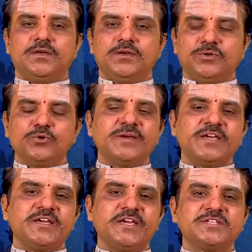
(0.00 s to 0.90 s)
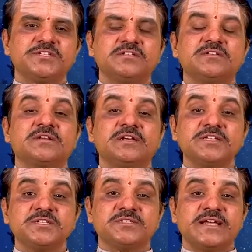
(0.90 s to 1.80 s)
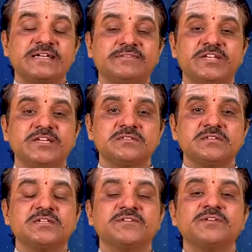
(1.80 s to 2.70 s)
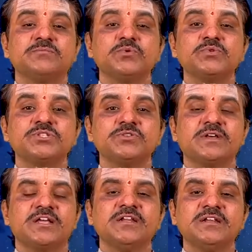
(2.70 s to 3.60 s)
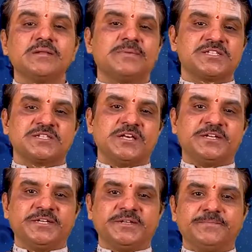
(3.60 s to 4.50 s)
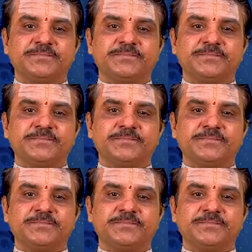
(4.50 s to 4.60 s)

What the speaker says: You may engage in religious activities that will boost your inner personality.